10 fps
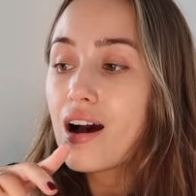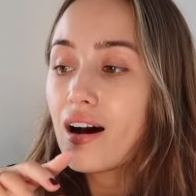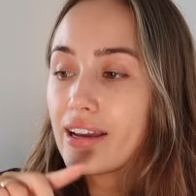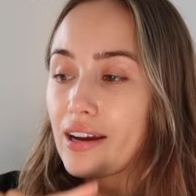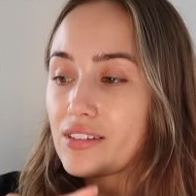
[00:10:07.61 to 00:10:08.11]

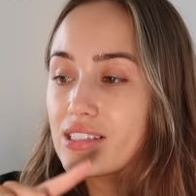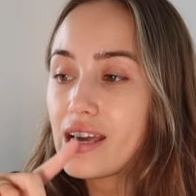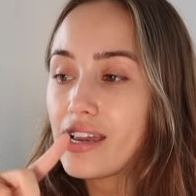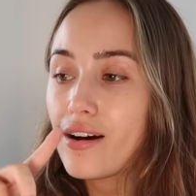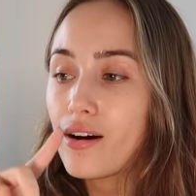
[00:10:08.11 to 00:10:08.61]
I have to
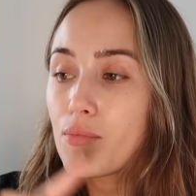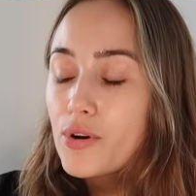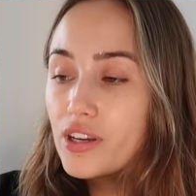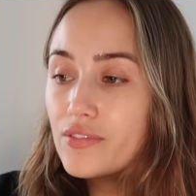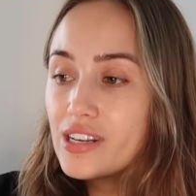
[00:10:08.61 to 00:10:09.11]
say, are
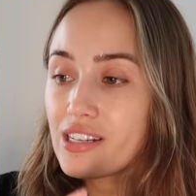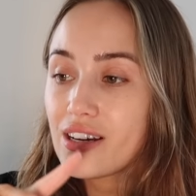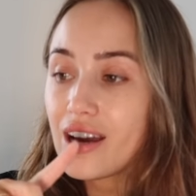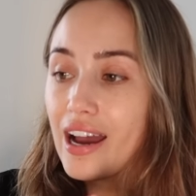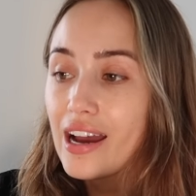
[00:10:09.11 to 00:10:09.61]
Monica
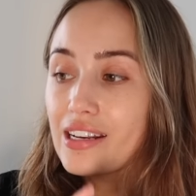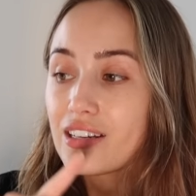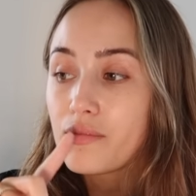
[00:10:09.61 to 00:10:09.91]
Vinader and